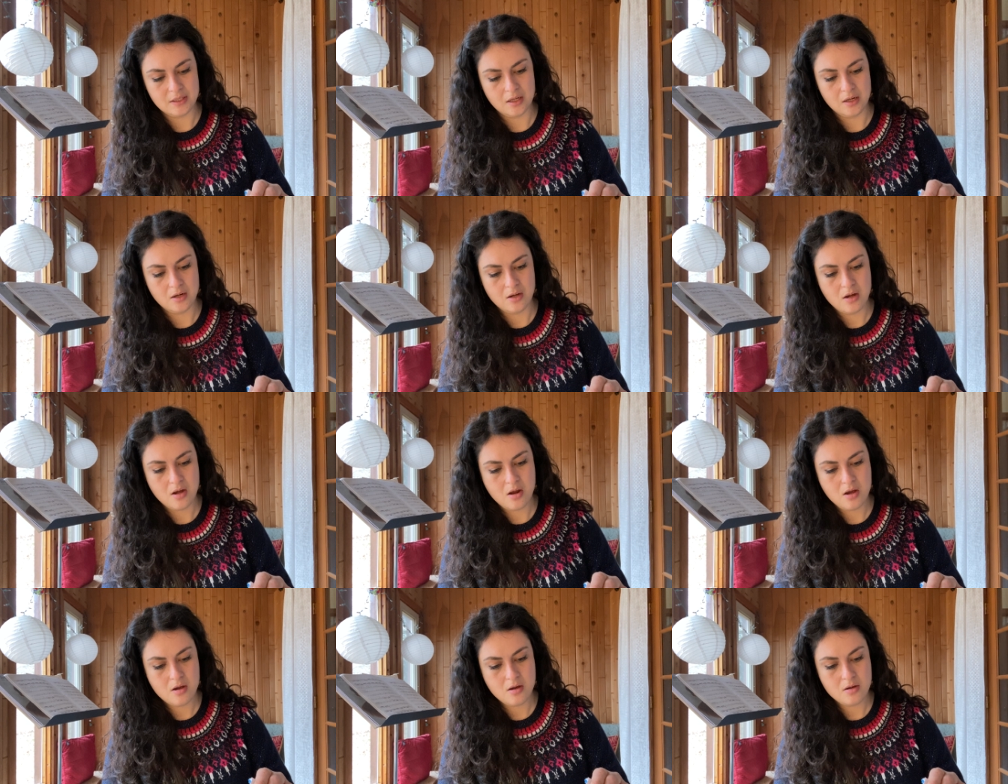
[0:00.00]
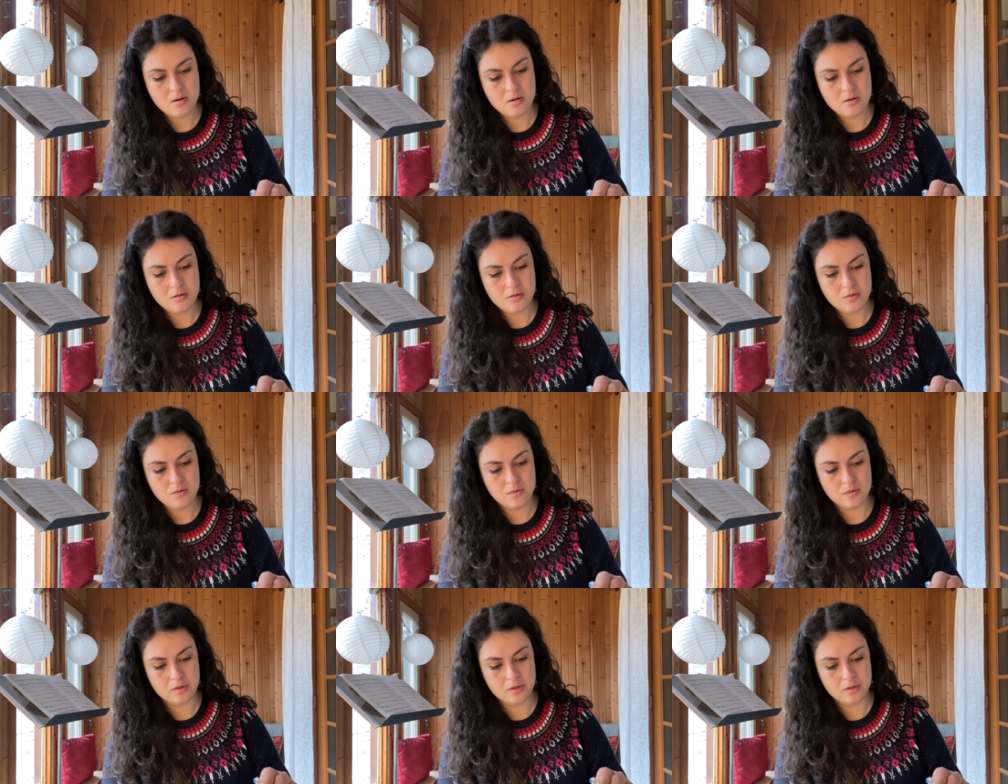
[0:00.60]
like,
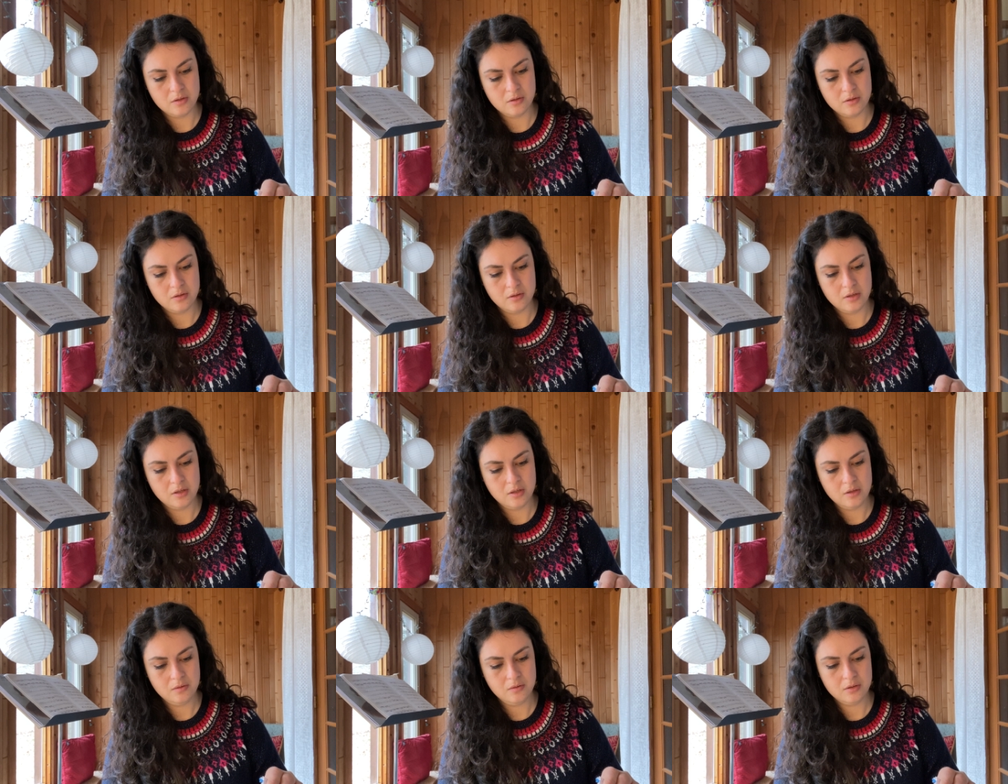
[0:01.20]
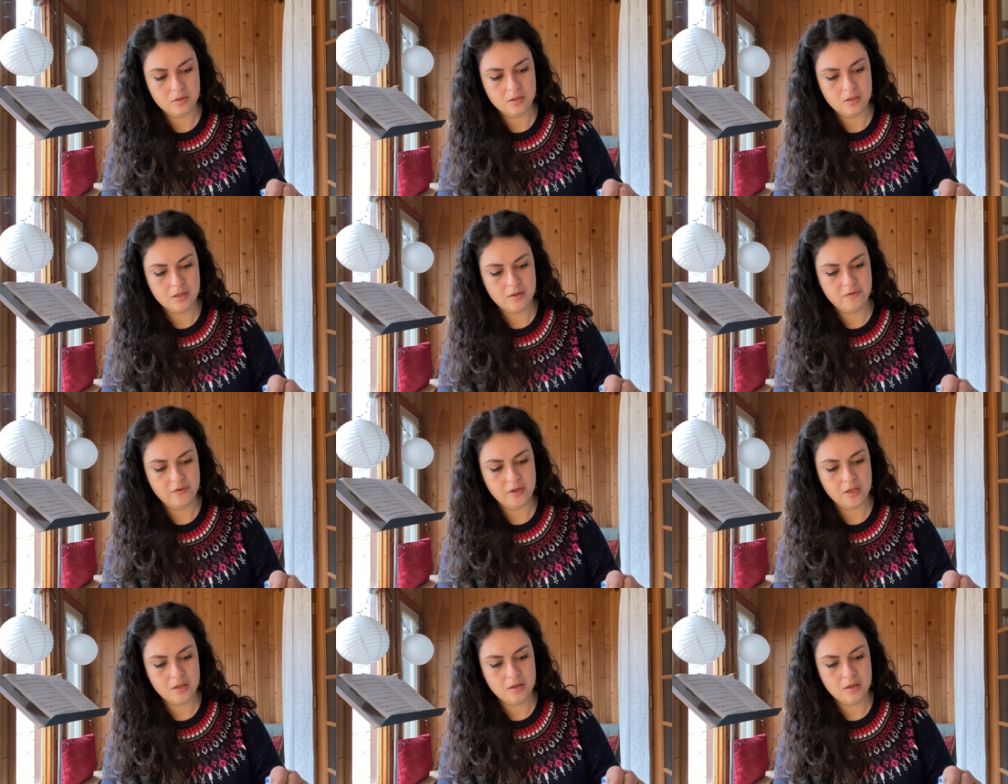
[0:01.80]
no
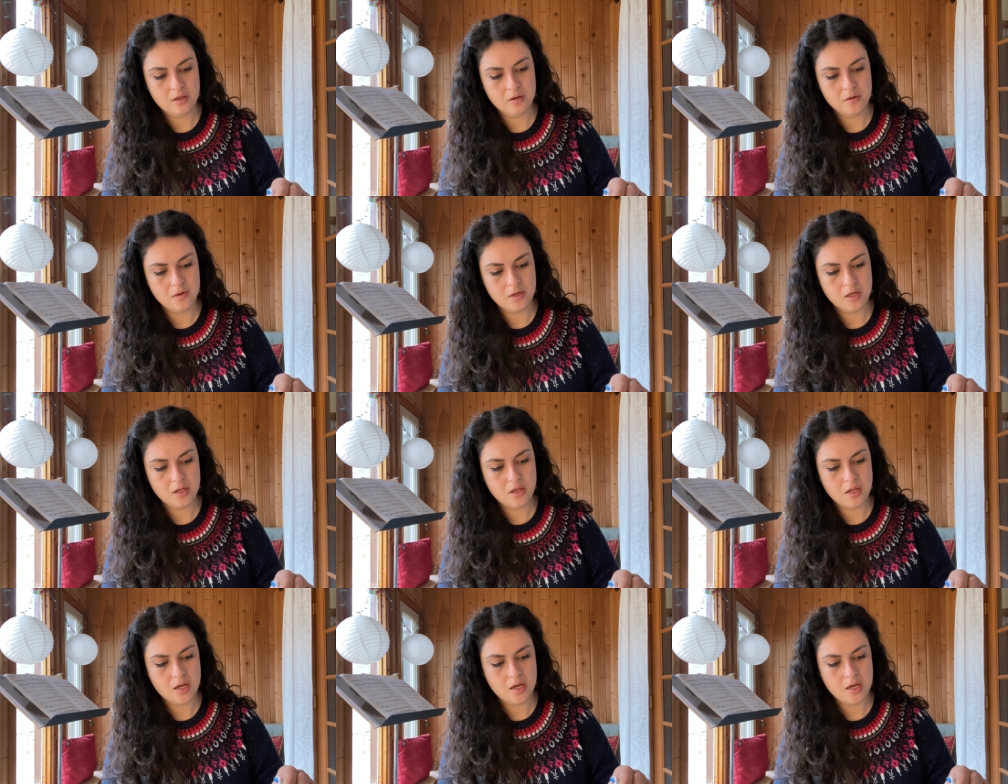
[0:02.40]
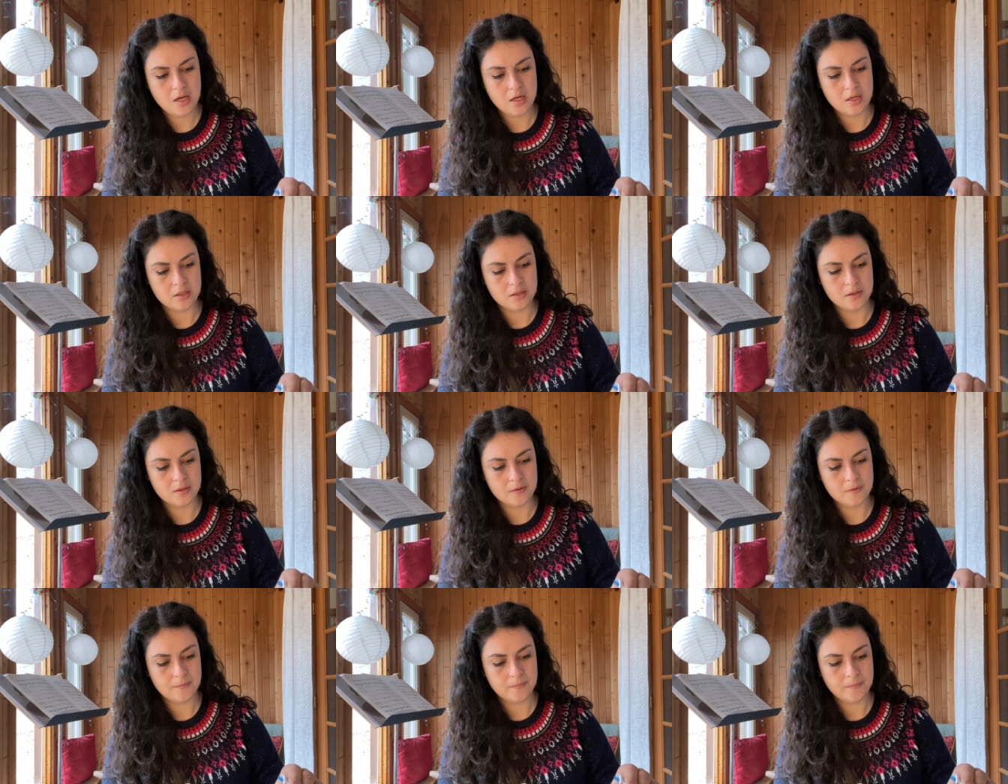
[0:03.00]
sniffing glue in
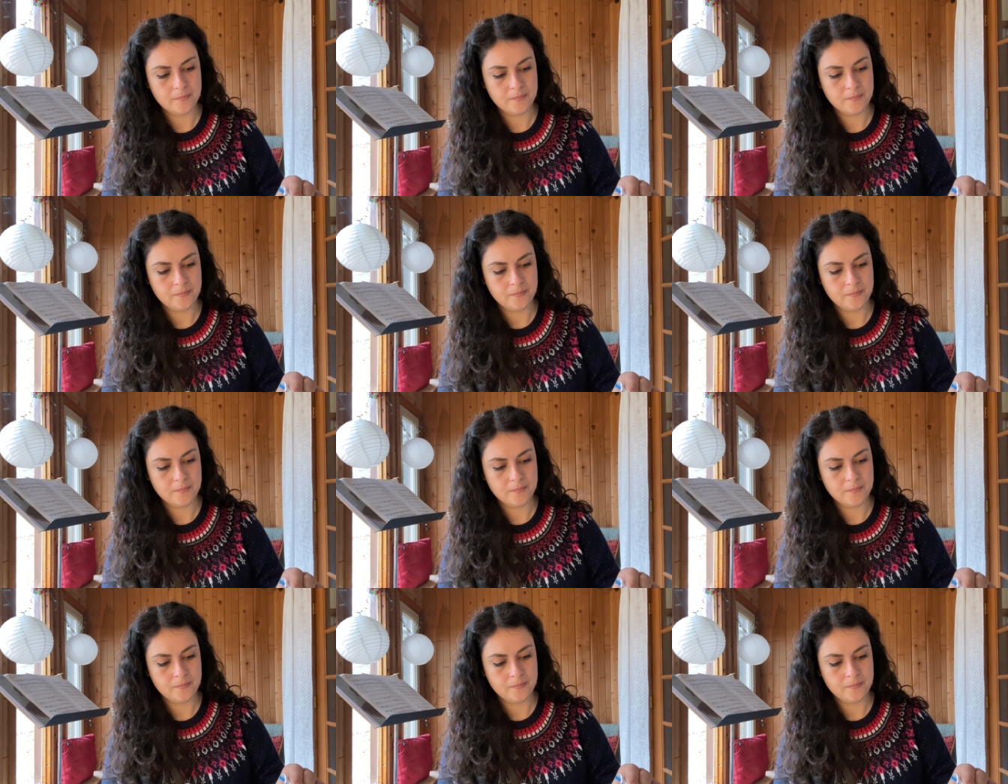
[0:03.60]
class.